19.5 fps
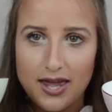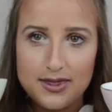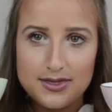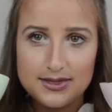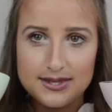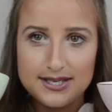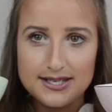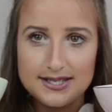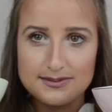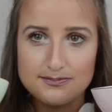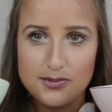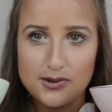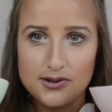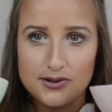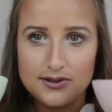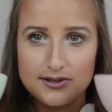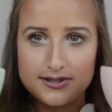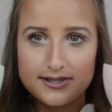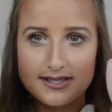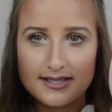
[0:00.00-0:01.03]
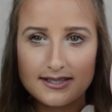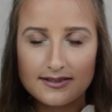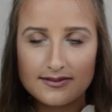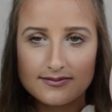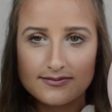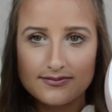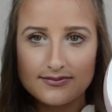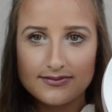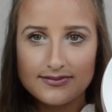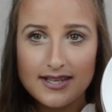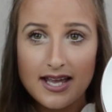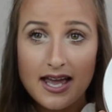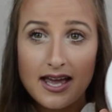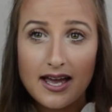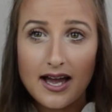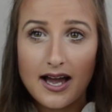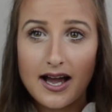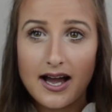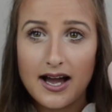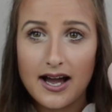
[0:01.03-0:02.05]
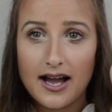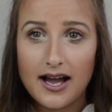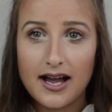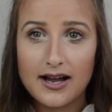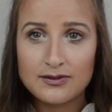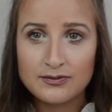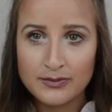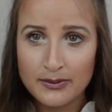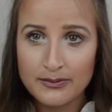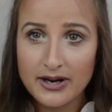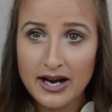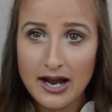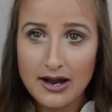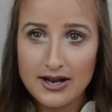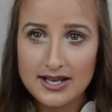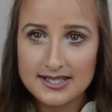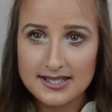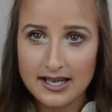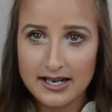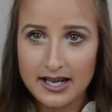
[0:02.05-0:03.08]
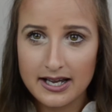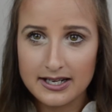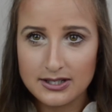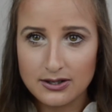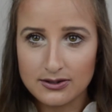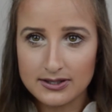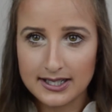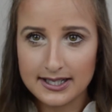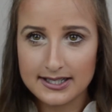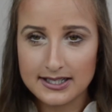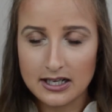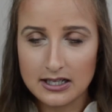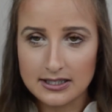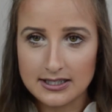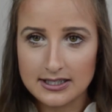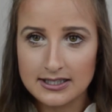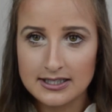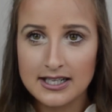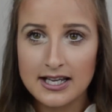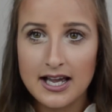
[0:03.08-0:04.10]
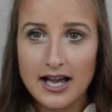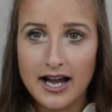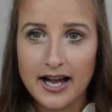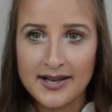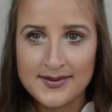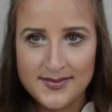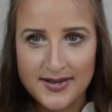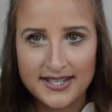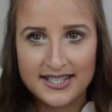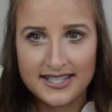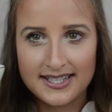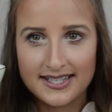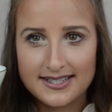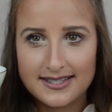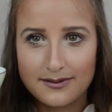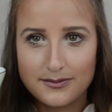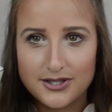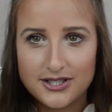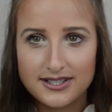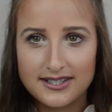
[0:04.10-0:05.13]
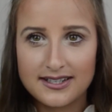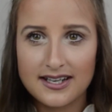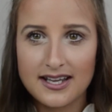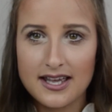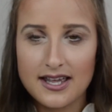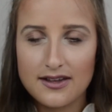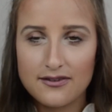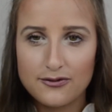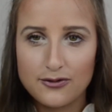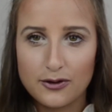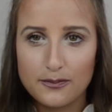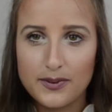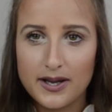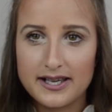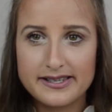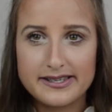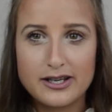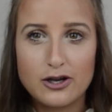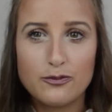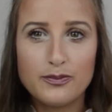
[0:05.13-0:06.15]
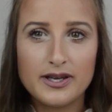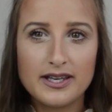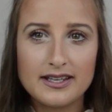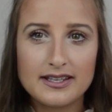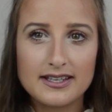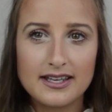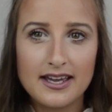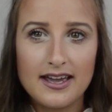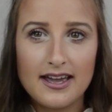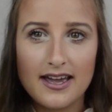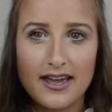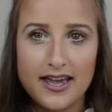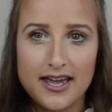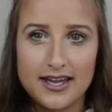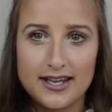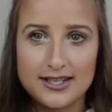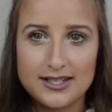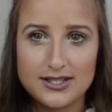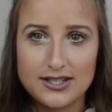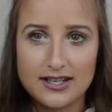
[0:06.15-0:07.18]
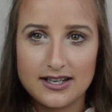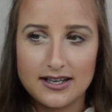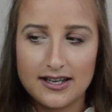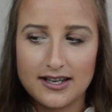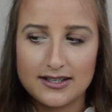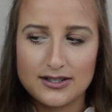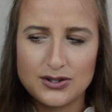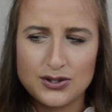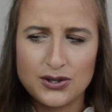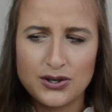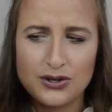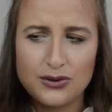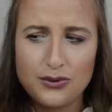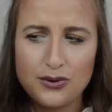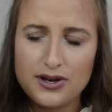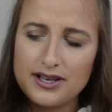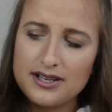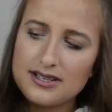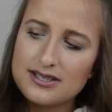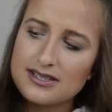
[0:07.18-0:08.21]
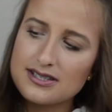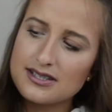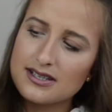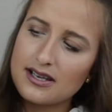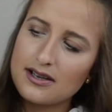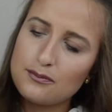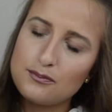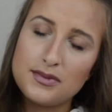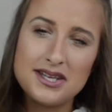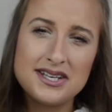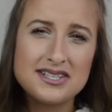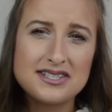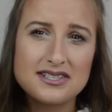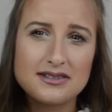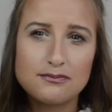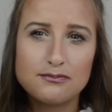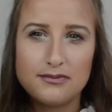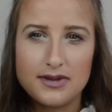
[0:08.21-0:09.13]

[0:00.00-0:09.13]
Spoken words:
These bowls. Remember how I said I don't like color? I made an exception for pastel pink and turquoise, mint.